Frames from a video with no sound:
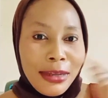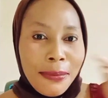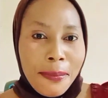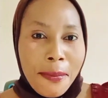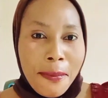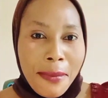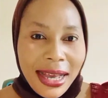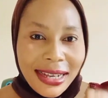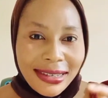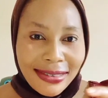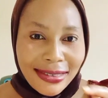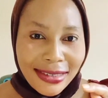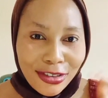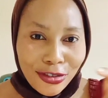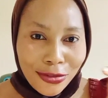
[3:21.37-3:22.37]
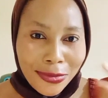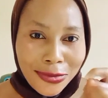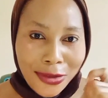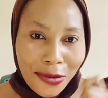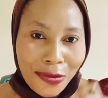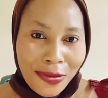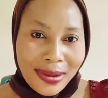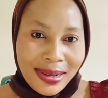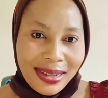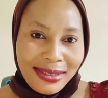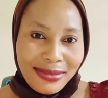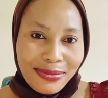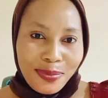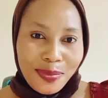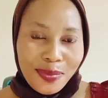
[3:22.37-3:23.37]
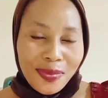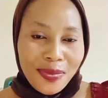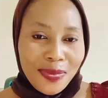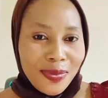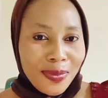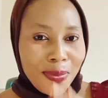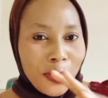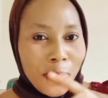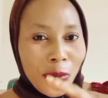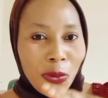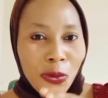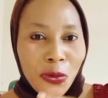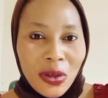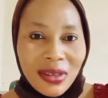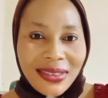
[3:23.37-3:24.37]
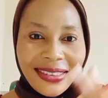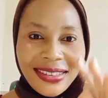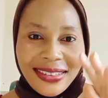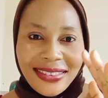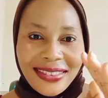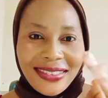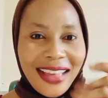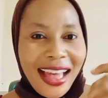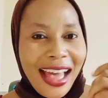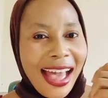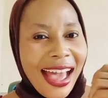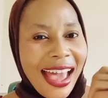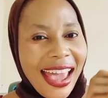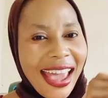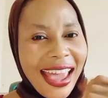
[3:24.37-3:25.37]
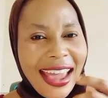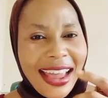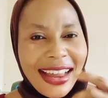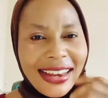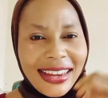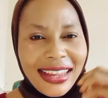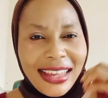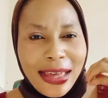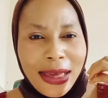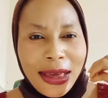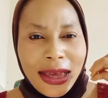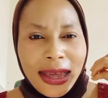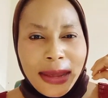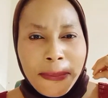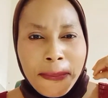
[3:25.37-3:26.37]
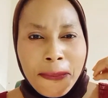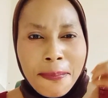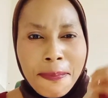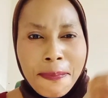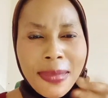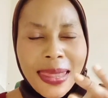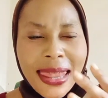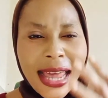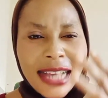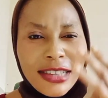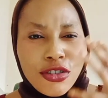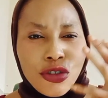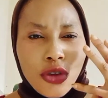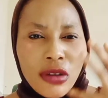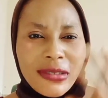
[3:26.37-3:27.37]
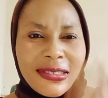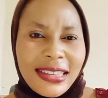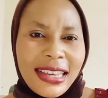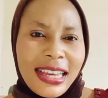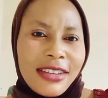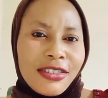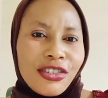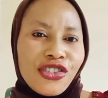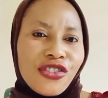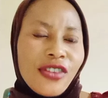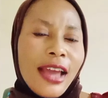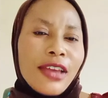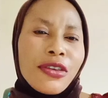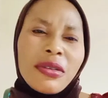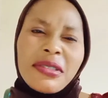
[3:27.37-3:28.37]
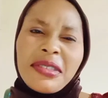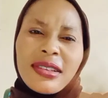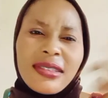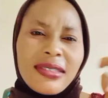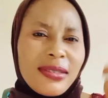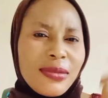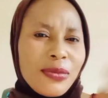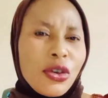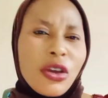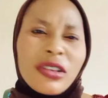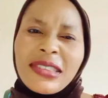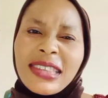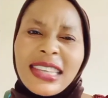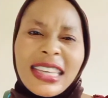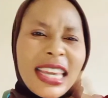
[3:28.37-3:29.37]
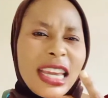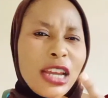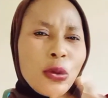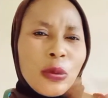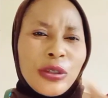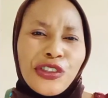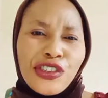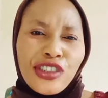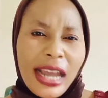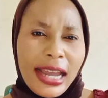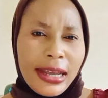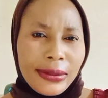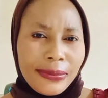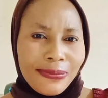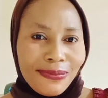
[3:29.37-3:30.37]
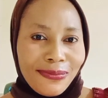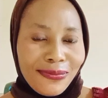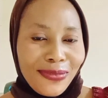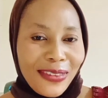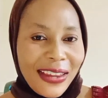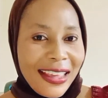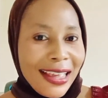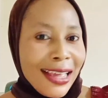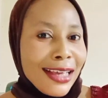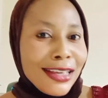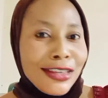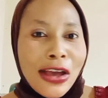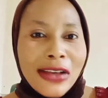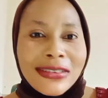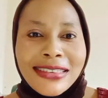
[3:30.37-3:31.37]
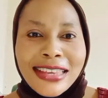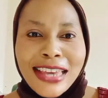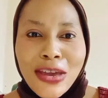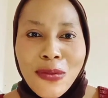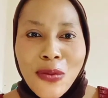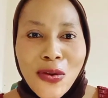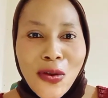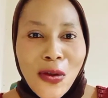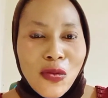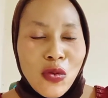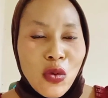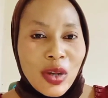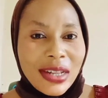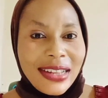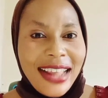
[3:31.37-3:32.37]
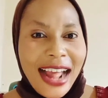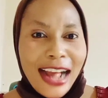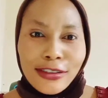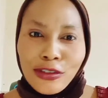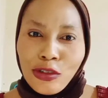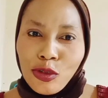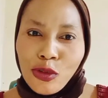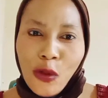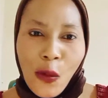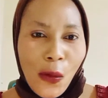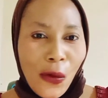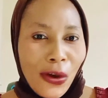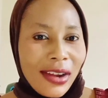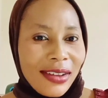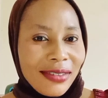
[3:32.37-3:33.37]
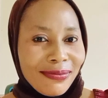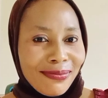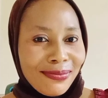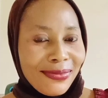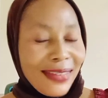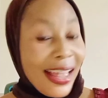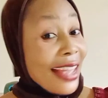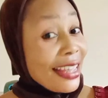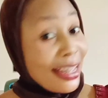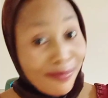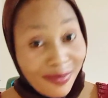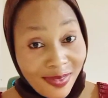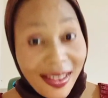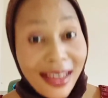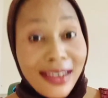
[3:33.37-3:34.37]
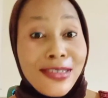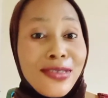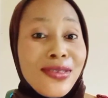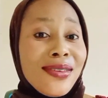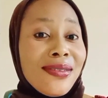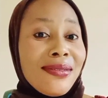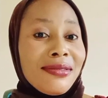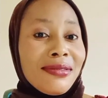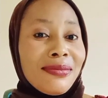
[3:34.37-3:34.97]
Mix it thoroughly. Use it and let your skin shine. Use it. Your skin will shine. Your skin will not look that dull. I am telling you.